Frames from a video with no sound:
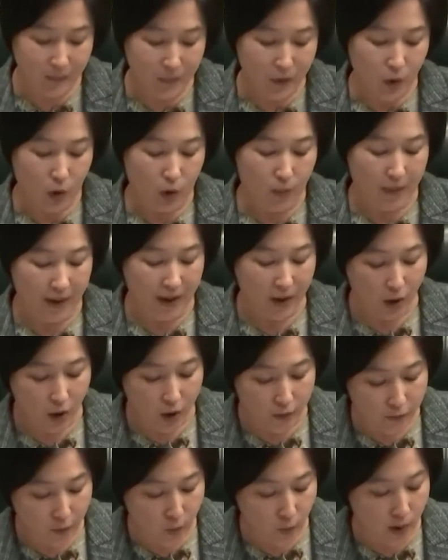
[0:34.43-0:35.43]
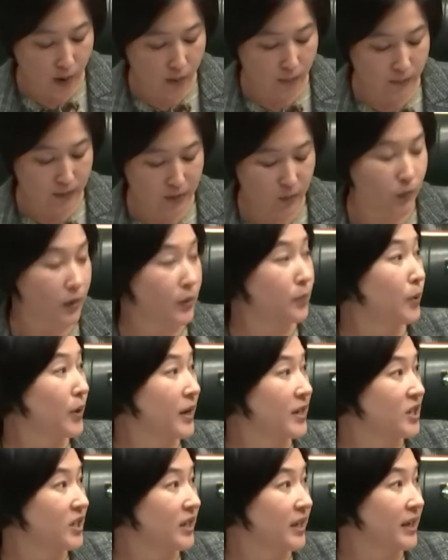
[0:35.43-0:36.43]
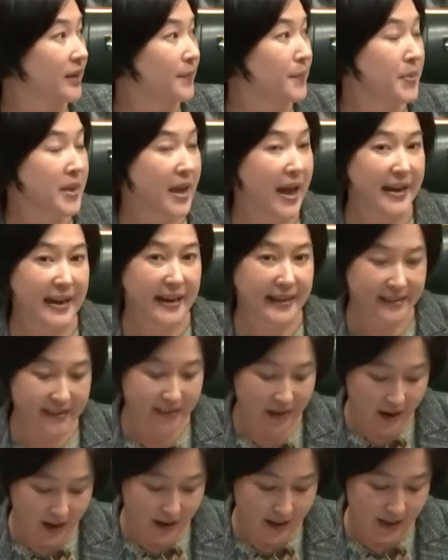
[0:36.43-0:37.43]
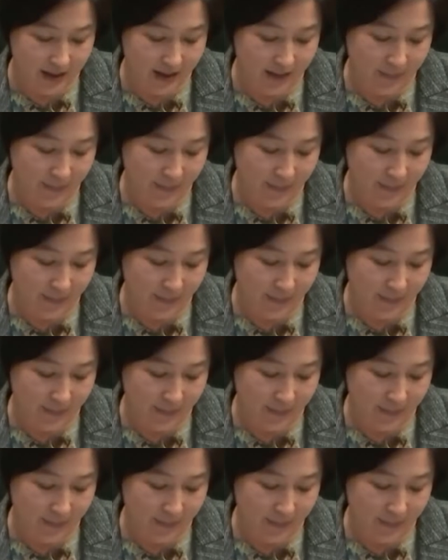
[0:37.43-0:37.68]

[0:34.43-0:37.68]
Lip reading: or being overwhelmed with pressure and anxiety.